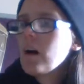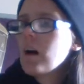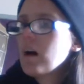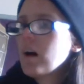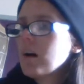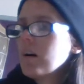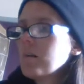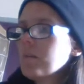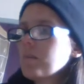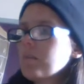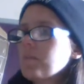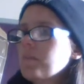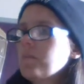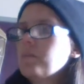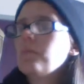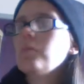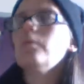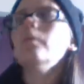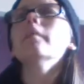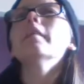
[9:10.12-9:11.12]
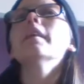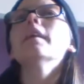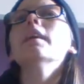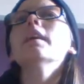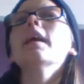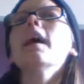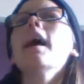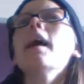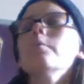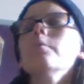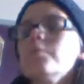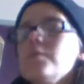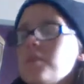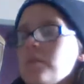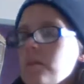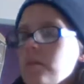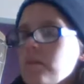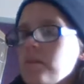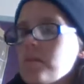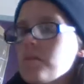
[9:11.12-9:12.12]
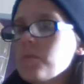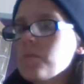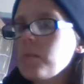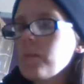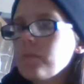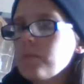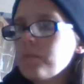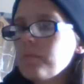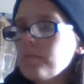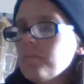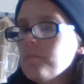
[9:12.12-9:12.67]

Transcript: um, the lab series one,